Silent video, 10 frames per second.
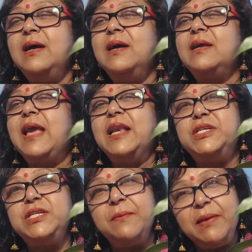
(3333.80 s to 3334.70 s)

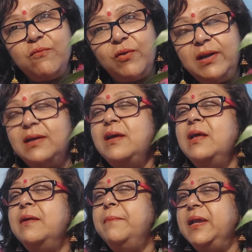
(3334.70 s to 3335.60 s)
calcium in water,
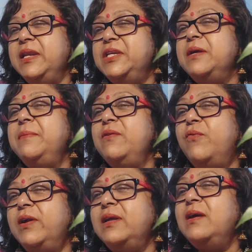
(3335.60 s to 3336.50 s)
magnesium in
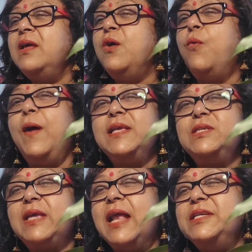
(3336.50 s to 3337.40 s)
water. Why
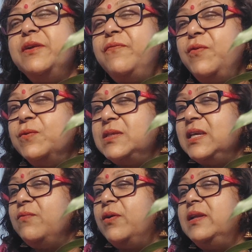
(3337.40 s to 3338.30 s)
calcium floats
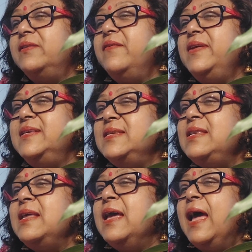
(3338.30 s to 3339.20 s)
in water? The reason.
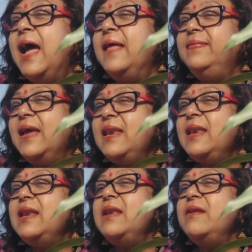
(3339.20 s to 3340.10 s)
And
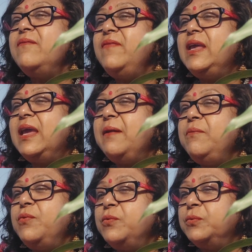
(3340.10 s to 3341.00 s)
then we came
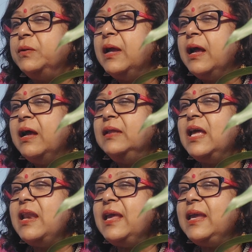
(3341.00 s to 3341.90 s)
to.
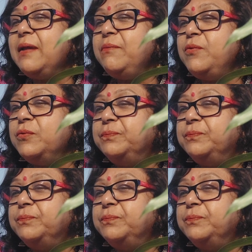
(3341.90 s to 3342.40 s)
Then I came to